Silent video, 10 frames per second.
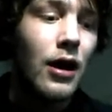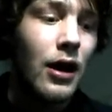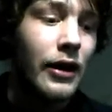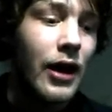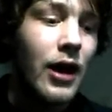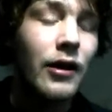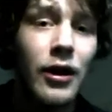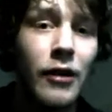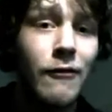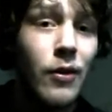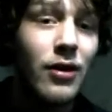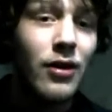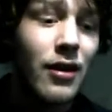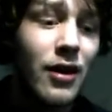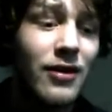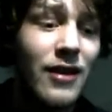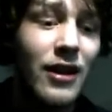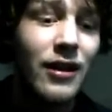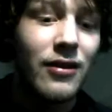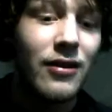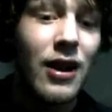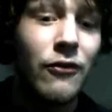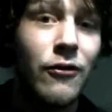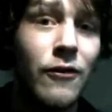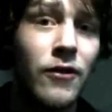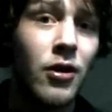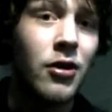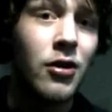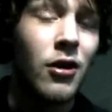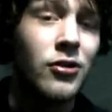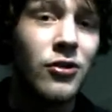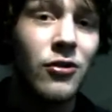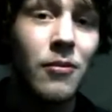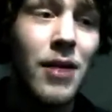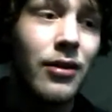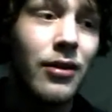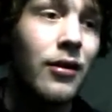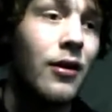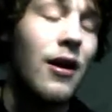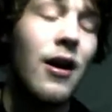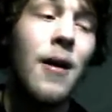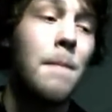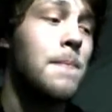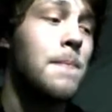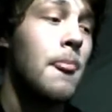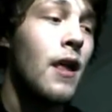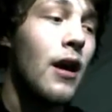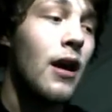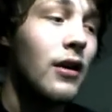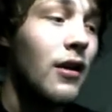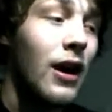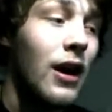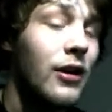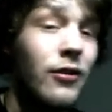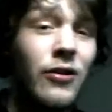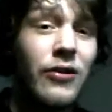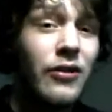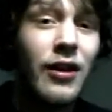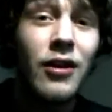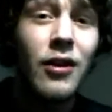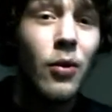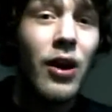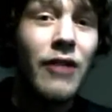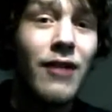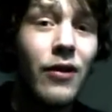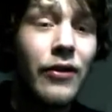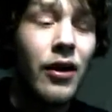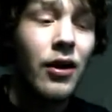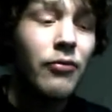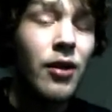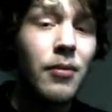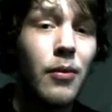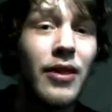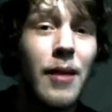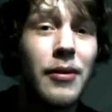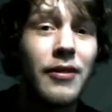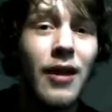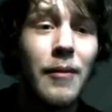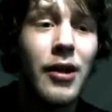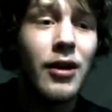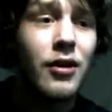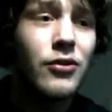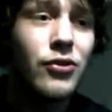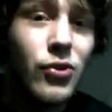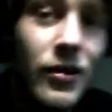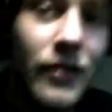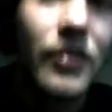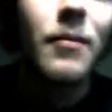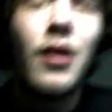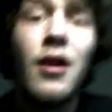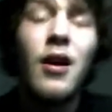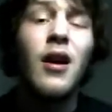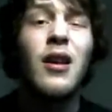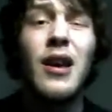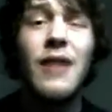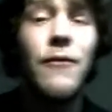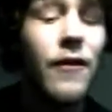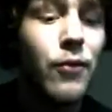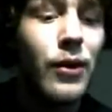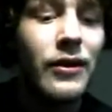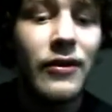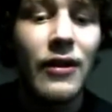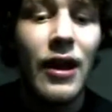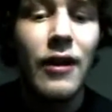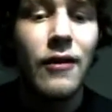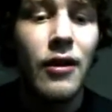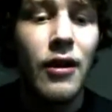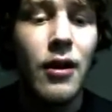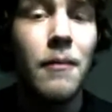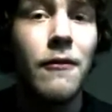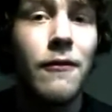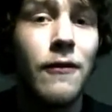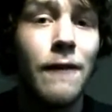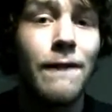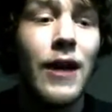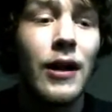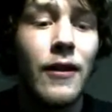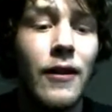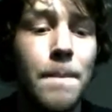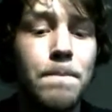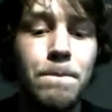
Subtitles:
Again, I agree with Dennett's heterophenomenological method. I can also see another way around the problem with epistemic dualism. If we just take for a fact that